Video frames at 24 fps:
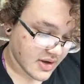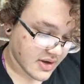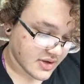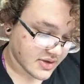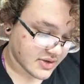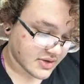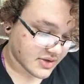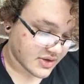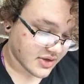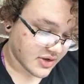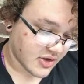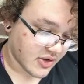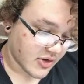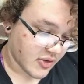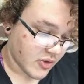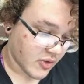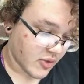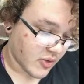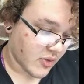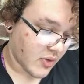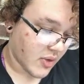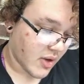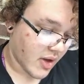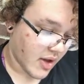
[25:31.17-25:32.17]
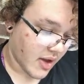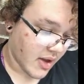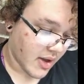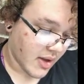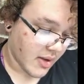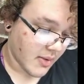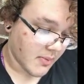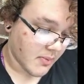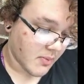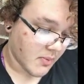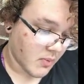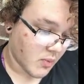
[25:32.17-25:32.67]
So,
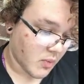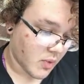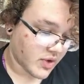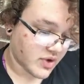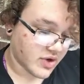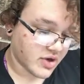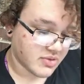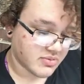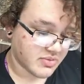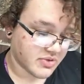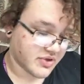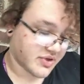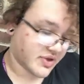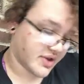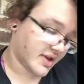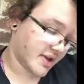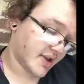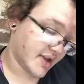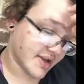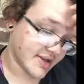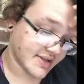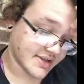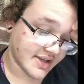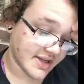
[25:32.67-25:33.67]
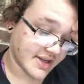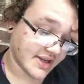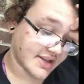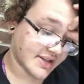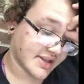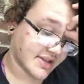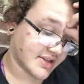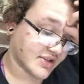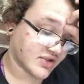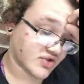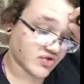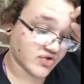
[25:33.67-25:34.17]
one notable thing is that
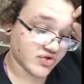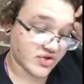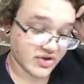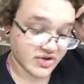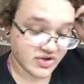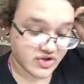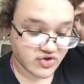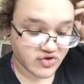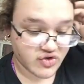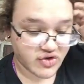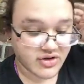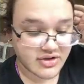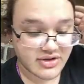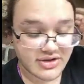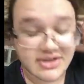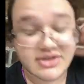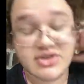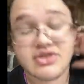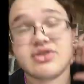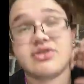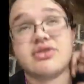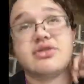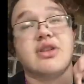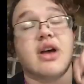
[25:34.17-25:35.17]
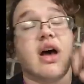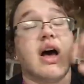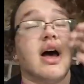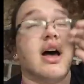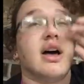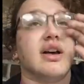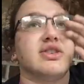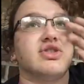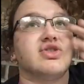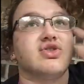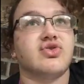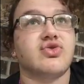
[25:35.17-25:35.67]
this
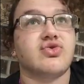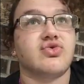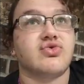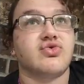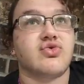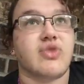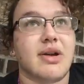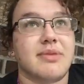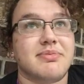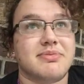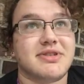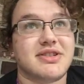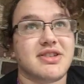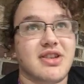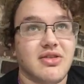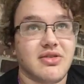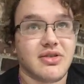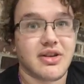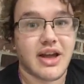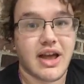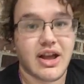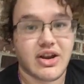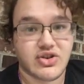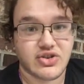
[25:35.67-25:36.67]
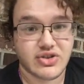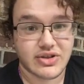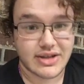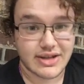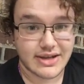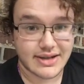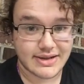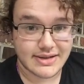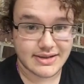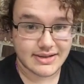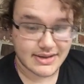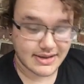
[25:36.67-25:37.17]
striped skunk actually
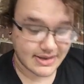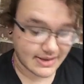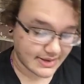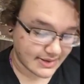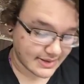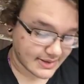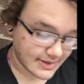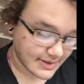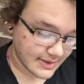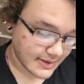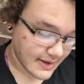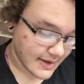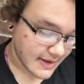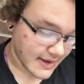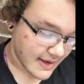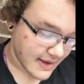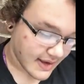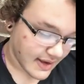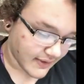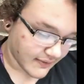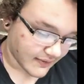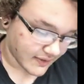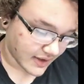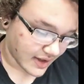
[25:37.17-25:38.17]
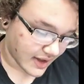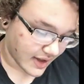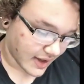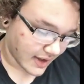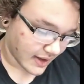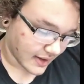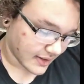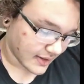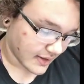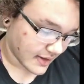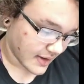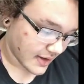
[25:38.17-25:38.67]
eats this, if it
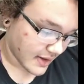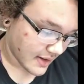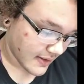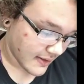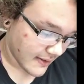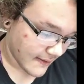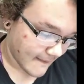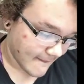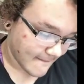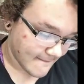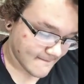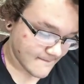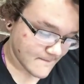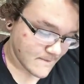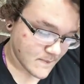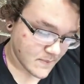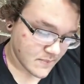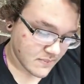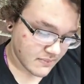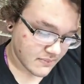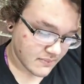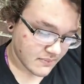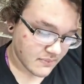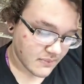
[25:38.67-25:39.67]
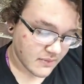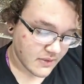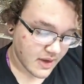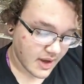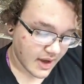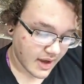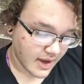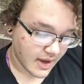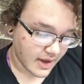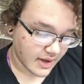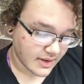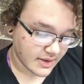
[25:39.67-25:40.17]
can.
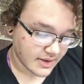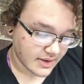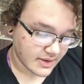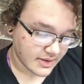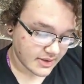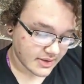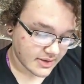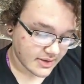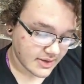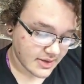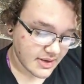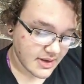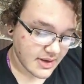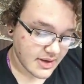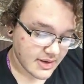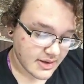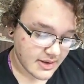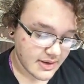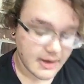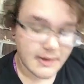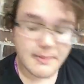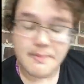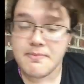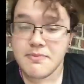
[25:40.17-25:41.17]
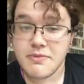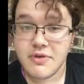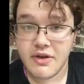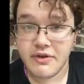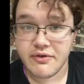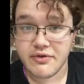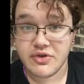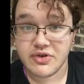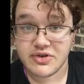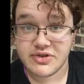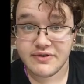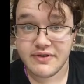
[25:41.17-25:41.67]
And, yeah,
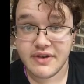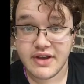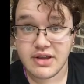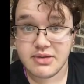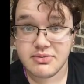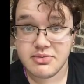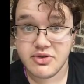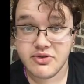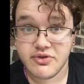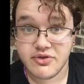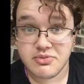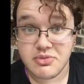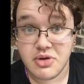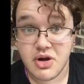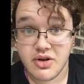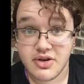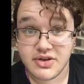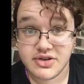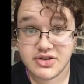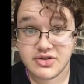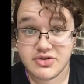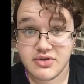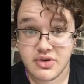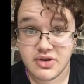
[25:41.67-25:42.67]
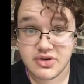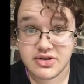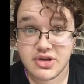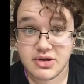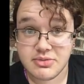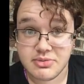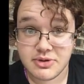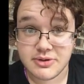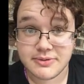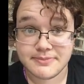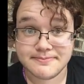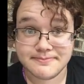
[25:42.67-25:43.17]
that fruit's available from August to
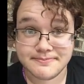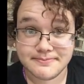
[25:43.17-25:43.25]
October.